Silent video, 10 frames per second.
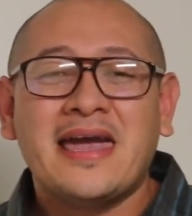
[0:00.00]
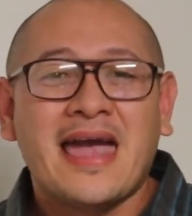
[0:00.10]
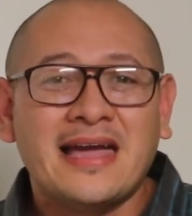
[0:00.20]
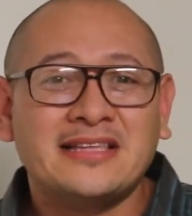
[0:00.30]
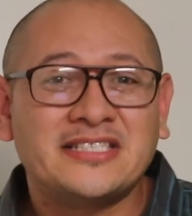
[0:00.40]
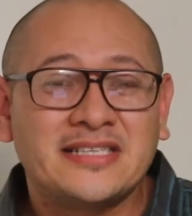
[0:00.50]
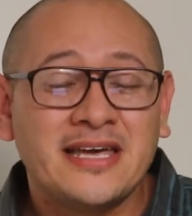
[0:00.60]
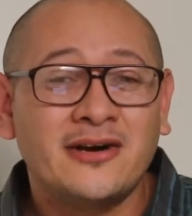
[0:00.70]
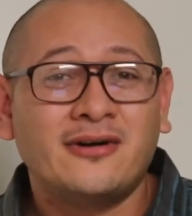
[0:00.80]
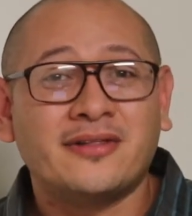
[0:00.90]
and
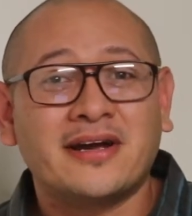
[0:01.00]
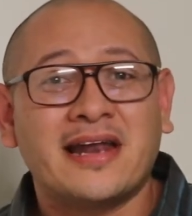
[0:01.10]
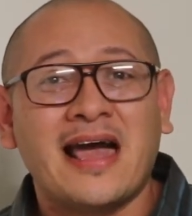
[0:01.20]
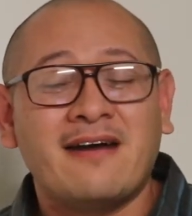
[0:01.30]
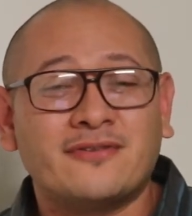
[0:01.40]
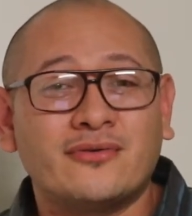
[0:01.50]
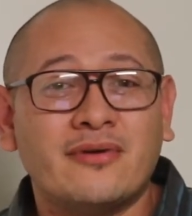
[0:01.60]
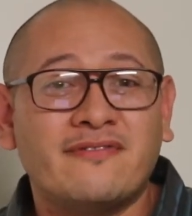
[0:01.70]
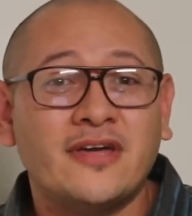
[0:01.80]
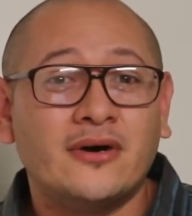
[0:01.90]
still they're gonna have to
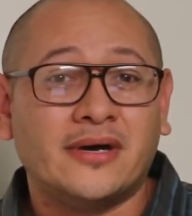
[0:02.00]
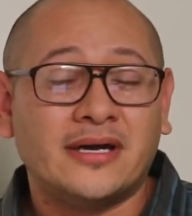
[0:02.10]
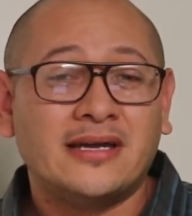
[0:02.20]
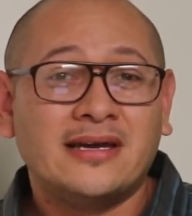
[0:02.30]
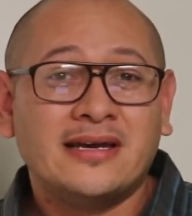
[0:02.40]
review it.